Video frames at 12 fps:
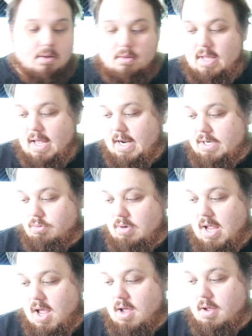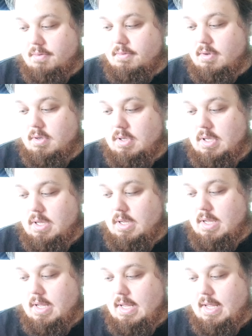that I don't have,
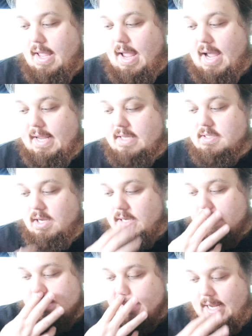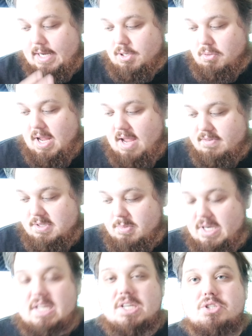I guess I could say I don't have as
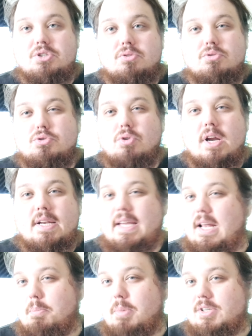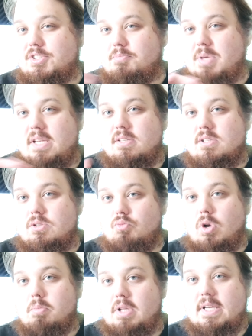many issues trying to get a bunch of pieces in
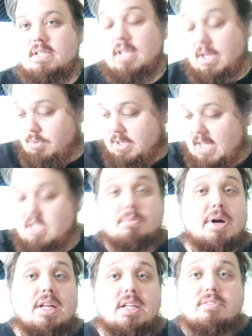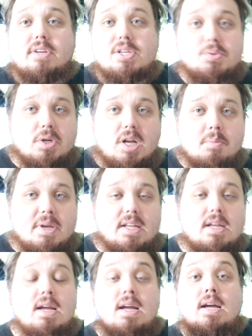one place. Like with that smiley face one I
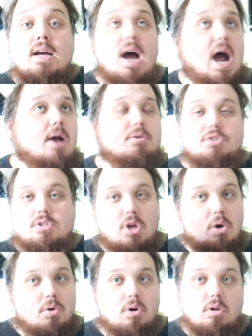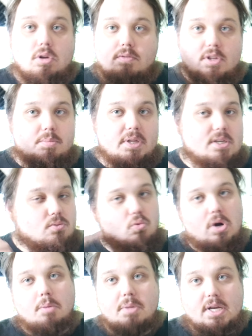made, I was just going all over the place.
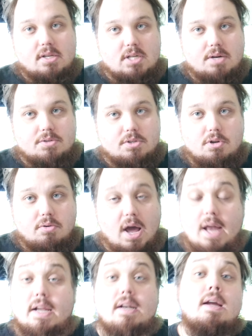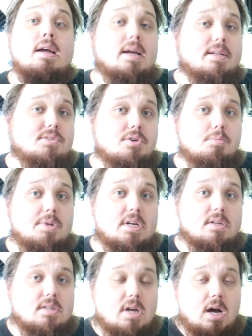1, because I was new at it, and 2,
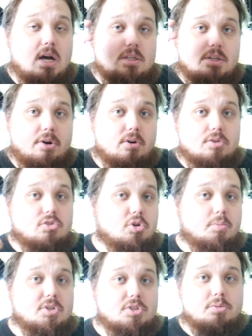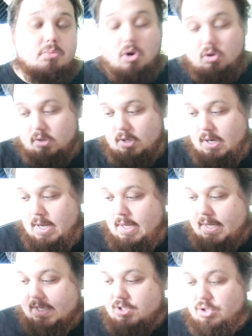because cotton yarn is so much smaller,
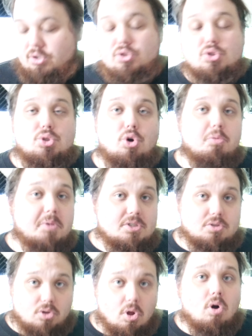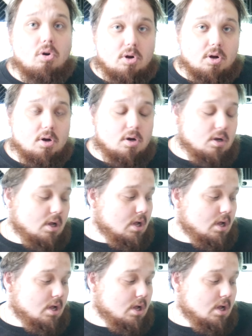it took so much longer.